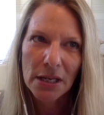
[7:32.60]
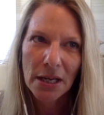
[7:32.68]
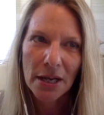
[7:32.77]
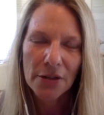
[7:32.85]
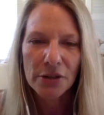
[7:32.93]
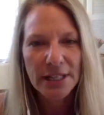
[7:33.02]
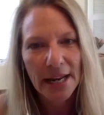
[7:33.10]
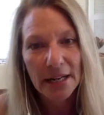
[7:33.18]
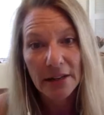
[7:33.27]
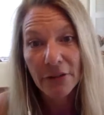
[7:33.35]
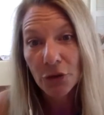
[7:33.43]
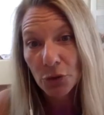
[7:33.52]

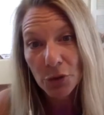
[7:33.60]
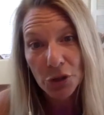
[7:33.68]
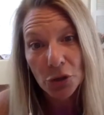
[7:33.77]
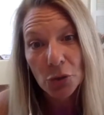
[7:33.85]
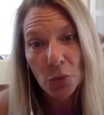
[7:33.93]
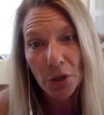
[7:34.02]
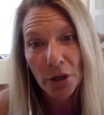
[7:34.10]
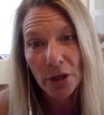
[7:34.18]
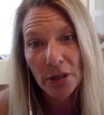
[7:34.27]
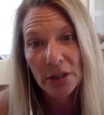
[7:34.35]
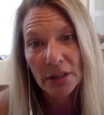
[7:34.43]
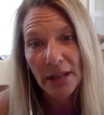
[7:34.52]
understanding of who you
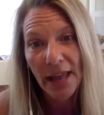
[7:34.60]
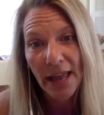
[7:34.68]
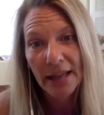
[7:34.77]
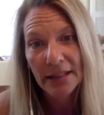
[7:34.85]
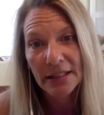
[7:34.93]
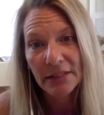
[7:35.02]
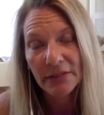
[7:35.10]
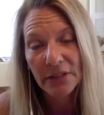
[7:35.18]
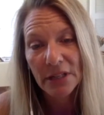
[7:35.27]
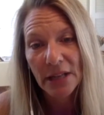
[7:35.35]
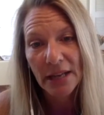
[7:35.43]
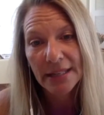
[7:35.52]
were and
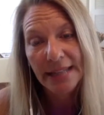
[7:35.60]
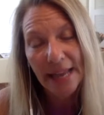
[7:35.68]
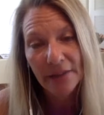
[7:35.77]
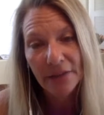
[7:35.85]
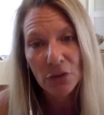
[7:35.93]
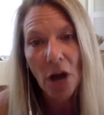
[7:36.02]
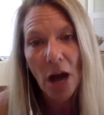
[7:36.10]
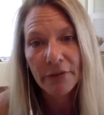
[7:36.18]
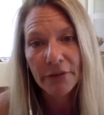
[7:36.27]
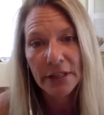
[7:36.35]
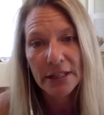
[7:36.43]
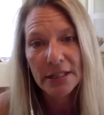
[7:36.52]
gave you
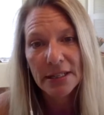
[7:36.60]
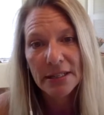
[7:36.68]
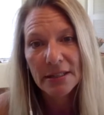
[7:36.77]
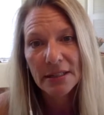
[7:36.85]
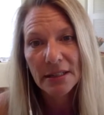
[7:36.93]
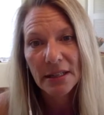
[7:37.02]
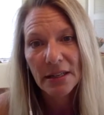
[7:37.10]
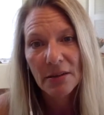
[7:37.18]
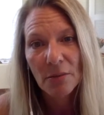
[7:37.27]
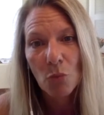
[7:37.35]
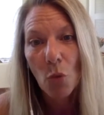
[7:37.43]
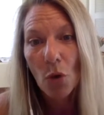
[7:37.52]
confidence
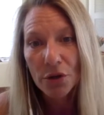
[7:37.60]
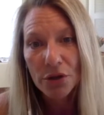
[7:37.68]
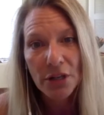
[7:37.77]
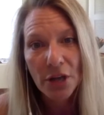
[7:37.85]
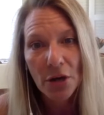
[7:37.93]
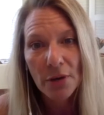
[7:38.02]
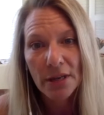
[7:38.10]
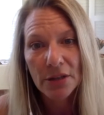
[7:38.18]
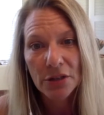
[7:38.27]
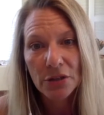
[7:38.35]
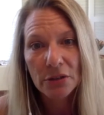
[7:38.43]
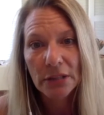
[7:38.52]
more so in
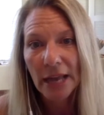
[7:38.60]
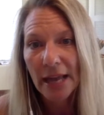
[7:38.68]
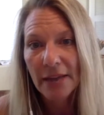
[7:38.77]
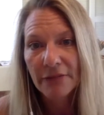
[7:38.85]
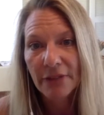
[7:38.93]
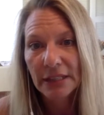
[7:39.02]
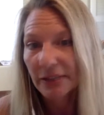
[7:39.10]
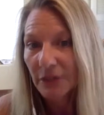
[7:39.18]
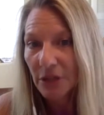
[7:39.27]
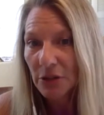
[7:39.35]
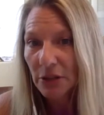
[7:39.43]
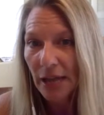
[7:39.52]
your life and
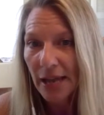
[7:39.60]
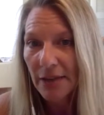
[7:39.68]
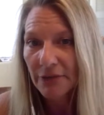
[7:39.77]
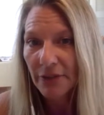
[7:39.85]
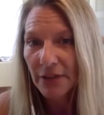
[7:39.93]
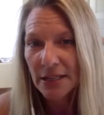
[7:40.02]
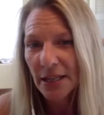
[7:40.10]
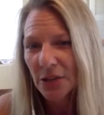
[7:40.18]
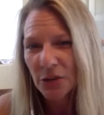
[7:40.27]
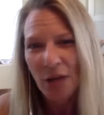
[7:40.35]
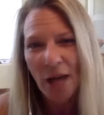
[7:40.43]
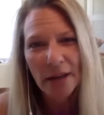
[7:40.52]
living your life. And can
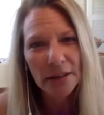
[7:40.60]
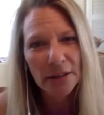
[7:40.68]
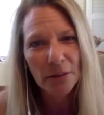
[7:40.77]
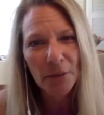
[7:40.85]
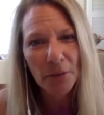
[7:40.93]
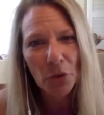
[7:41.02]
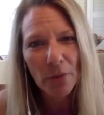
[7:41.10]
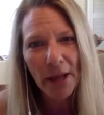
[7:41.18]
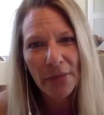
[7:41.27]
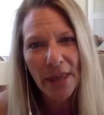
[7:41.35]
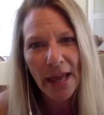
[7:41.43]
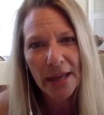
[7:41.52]
you talk a little bit more
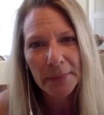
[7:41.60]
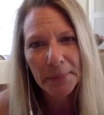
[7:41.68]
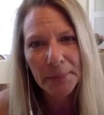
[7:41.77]
about that?